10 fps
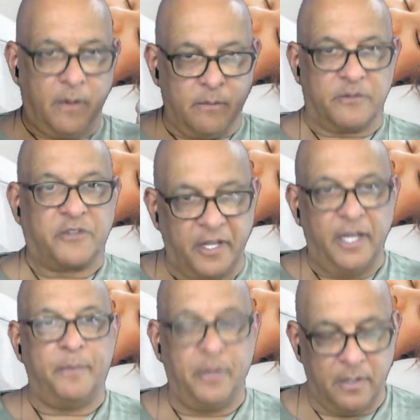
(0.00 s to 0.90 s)

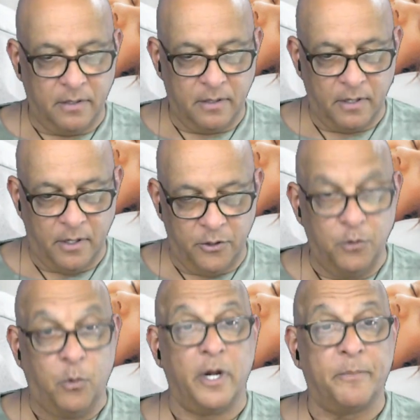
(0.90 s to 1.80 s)
sleep, you
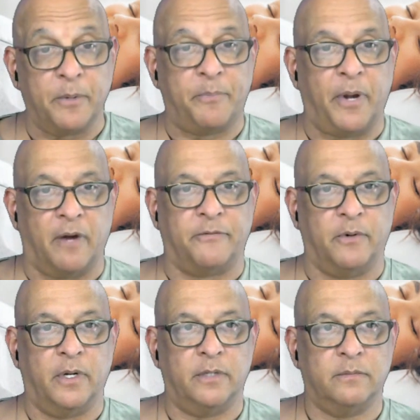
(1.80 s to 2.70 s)
want to prepare
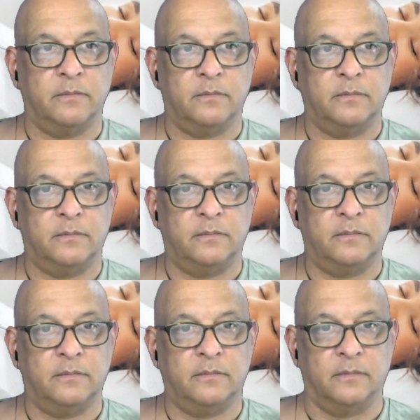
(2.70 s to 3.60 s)
for it.
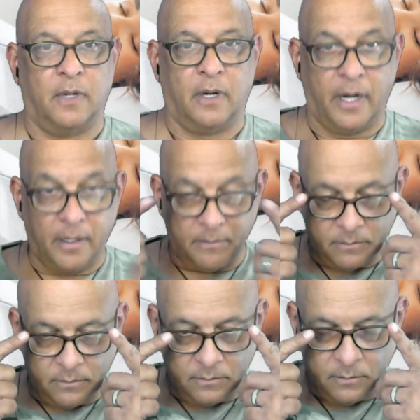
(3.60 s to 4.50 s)
All right.
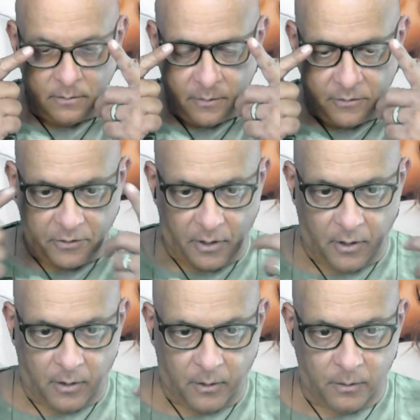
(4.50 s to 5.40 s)

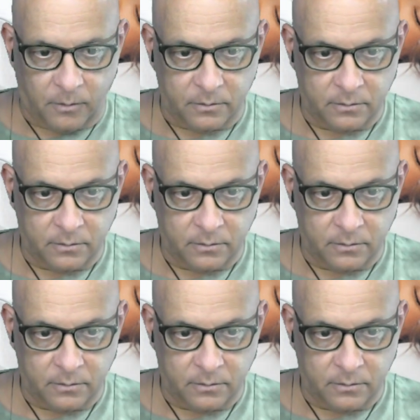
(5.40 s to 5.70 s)
So